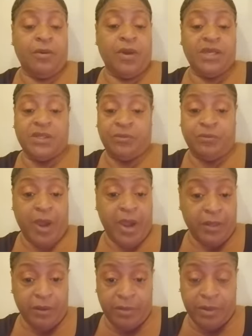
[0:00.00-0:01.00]
As a
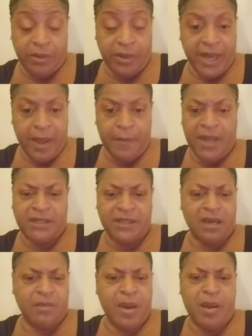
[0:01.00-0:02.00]
regular employee, I'm not
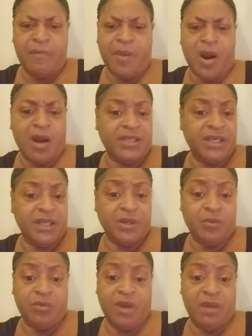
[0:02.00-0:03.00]
talking about a
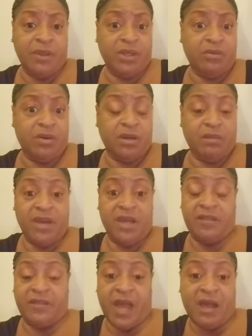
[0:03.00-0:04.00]
bartender where maybe you could have
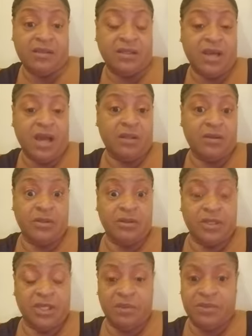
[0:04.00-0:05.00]
made $1,000
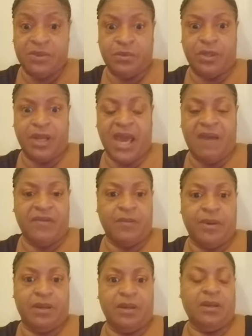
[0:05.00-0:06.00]
on tips or what have you,
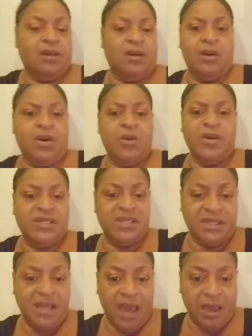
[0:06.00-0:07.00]
but who is to
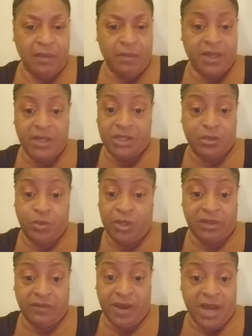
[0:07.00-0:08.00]
say? Because you
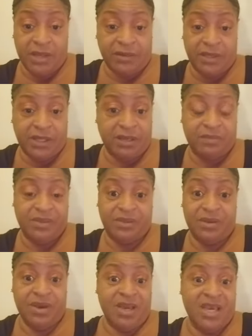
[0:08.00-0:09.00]
wouldn't have gotten your tips.
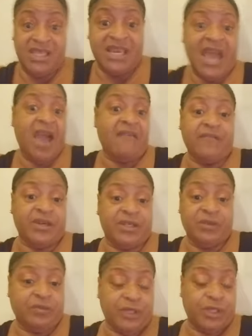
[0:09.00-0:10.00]
It's an average
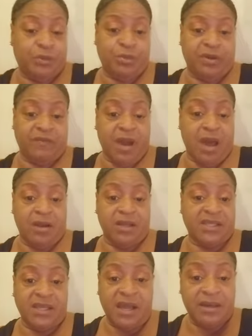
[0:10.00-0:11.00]
of what you would have got on
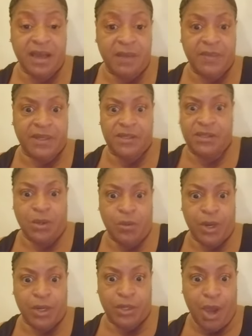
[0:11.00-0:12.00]
Sunday because no
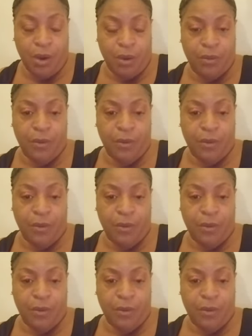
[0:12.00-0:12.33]
one knows.